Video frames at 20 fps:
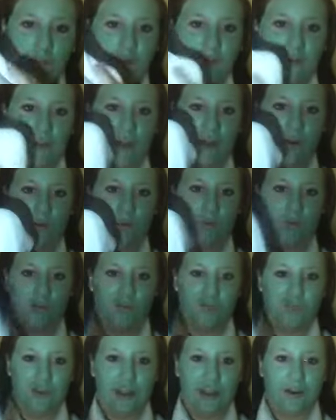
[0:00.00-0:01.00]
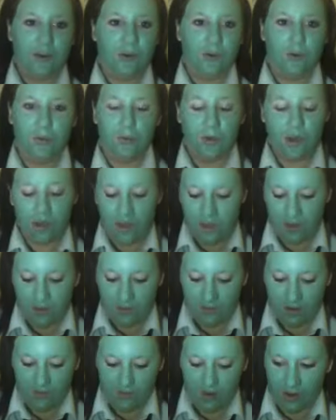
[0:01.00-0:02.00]
towel or flannel,
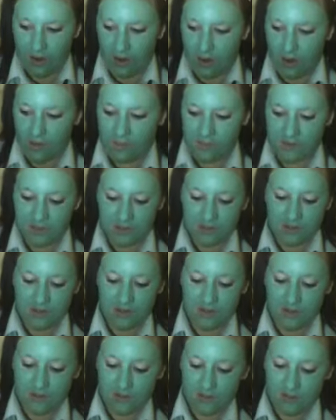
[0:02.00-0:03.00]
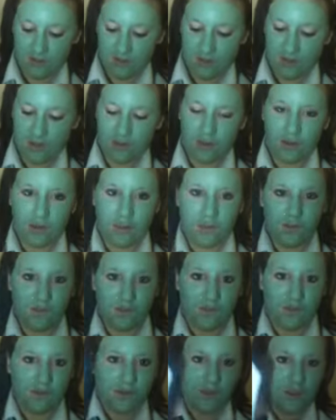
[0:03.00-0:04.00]
whatever, and I'm just going to use
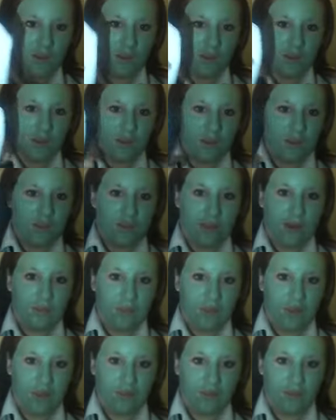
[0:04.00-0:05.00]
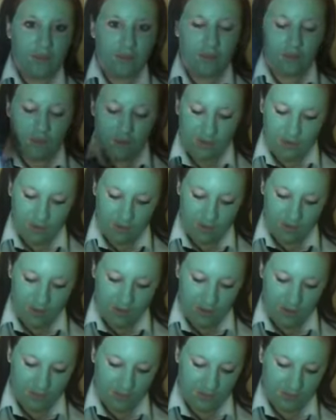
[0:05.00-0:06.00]
that bit.
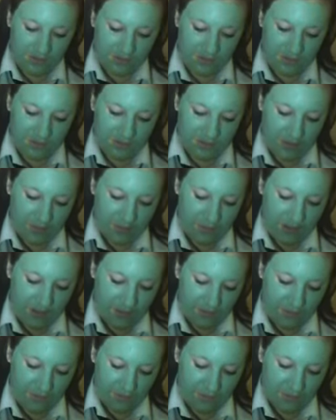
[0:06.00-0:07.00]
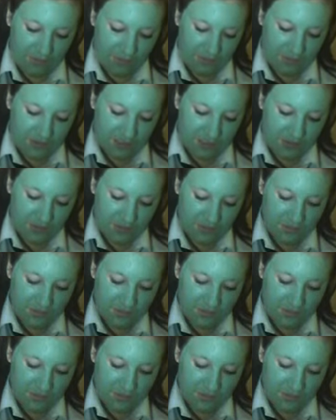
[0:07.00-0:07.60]
I'm just going to dip it in the water,